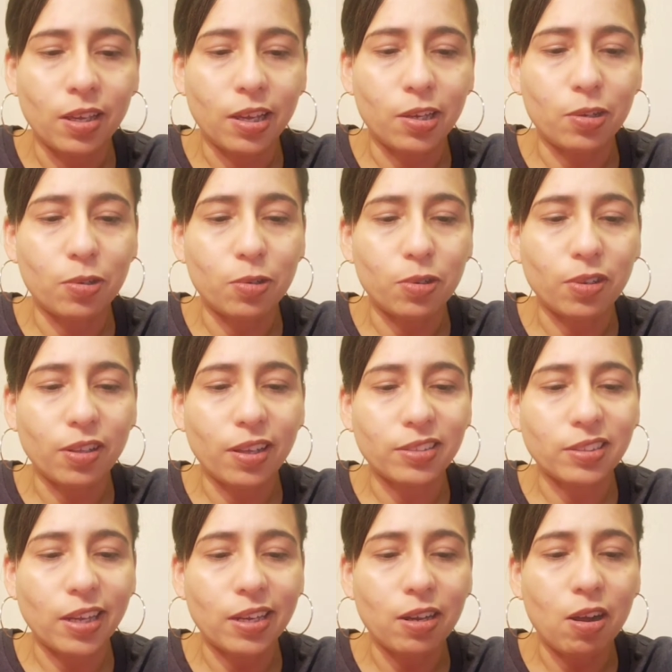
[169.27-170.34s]
you know,
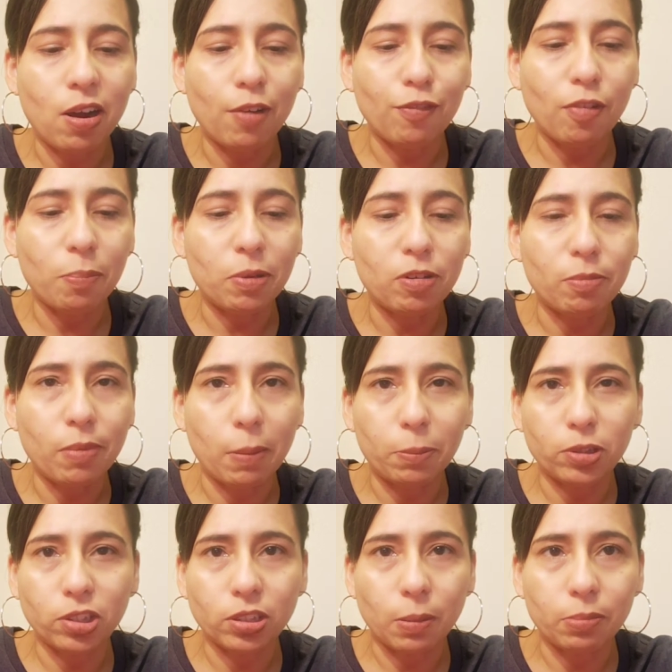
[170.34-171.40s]
it's kind of hard for me to
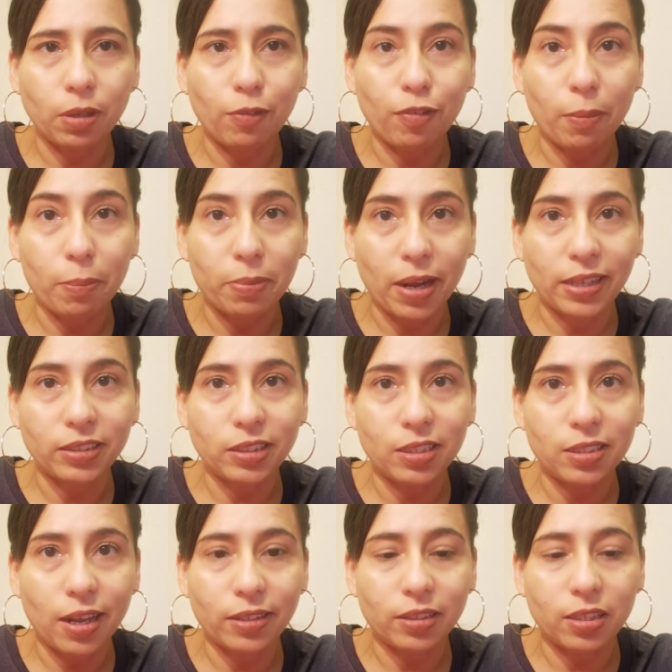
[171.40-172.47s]
remember something from
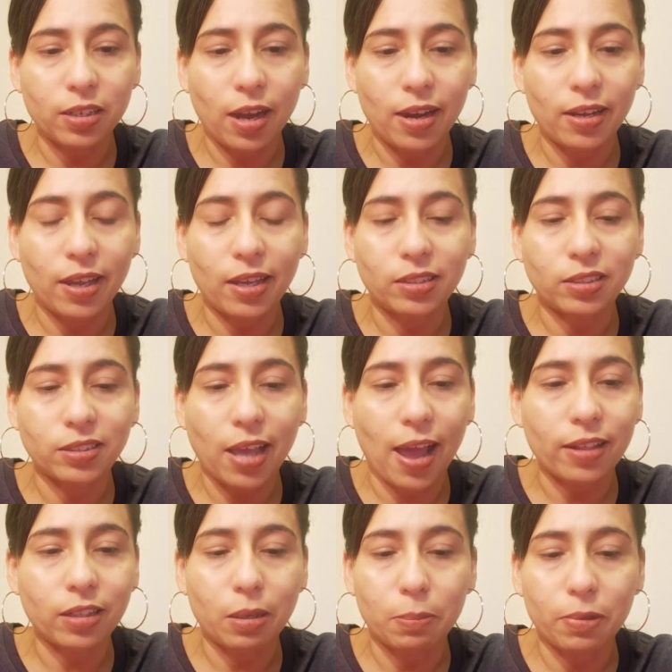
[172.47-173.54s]
1999
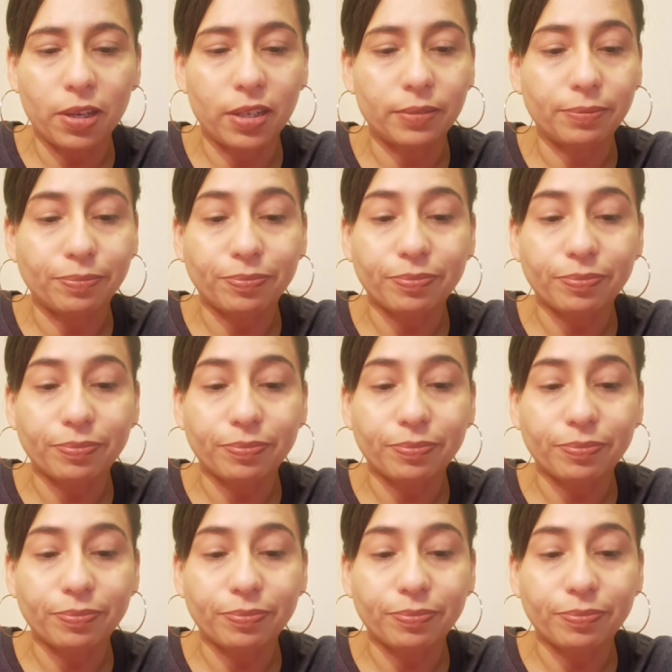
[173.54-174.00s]
exactly, but